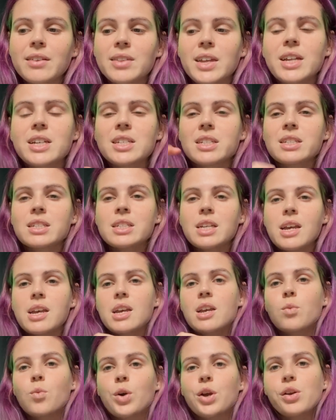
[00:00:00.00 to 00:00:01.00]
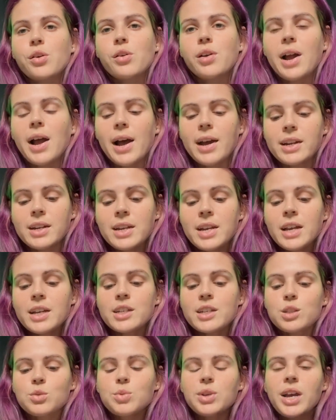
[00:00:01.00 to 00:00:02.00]
than staying where you're at
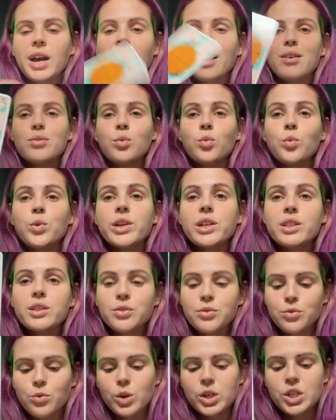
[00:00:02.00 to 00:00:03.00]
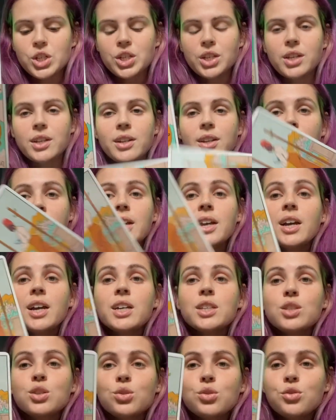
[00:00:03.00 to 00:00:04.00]
because we have wheel of fortune
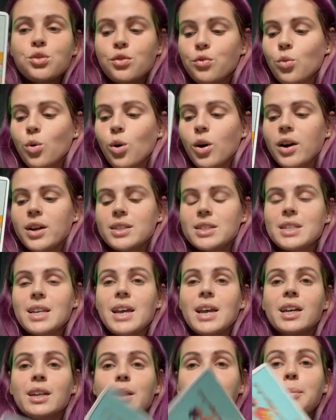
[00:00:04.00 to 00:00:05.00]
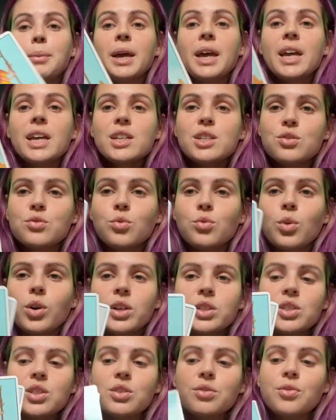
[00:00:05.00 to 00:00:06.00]
two of wands and page of
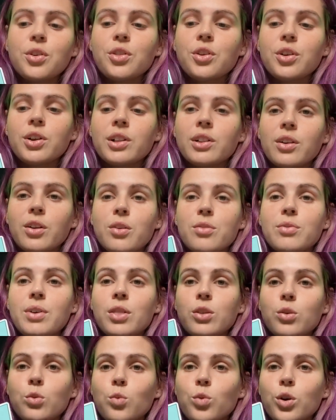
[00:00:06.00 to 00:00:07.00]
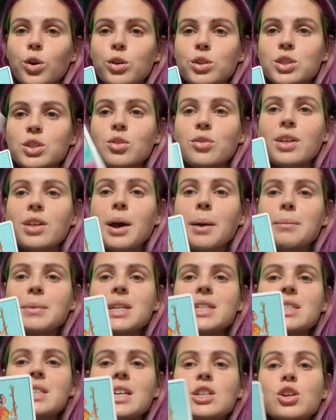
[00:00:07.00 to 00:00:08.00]
wands to further clarify the world so that
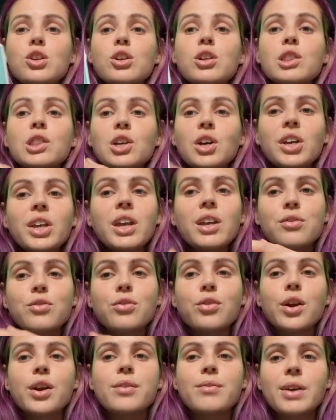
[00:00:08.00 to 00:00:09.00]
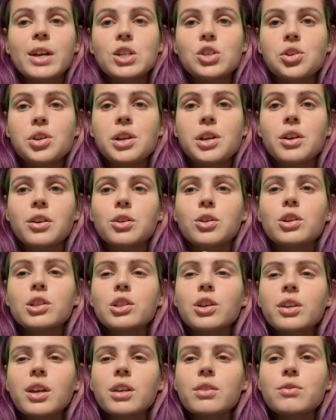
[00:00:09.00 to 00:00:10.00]
means that you're looking for adventure here you're
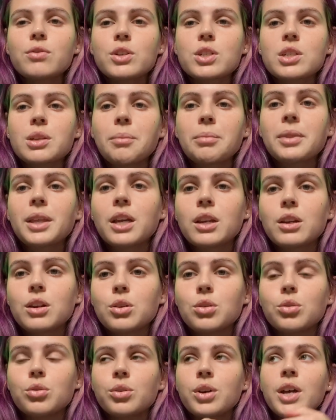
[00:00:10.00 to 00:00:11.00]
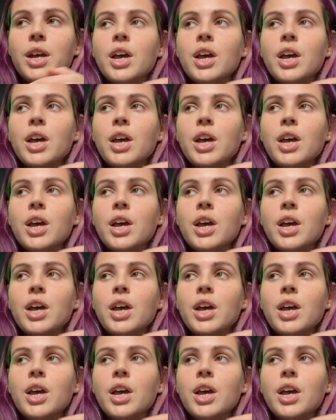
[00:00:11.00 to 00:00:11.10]
looking for something new